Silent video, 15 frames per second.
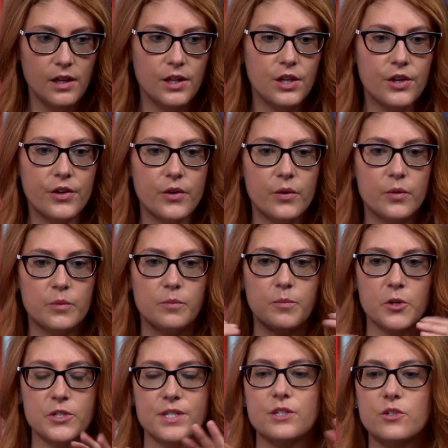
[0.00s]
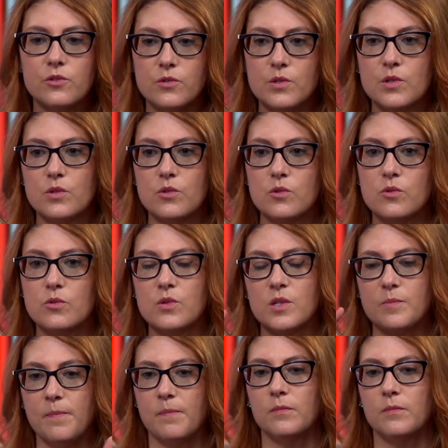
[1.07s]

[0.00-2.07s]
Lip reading: you know, person who's